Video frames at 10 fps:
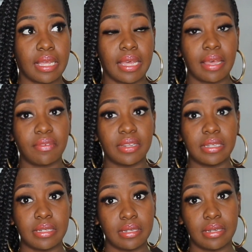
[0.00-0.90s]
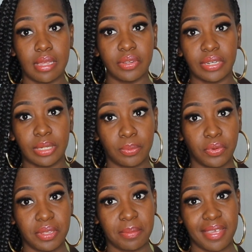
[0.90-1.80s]
I have another hair
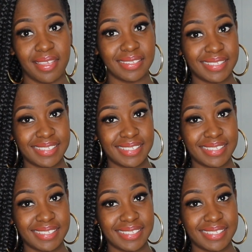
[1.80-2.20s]
appointment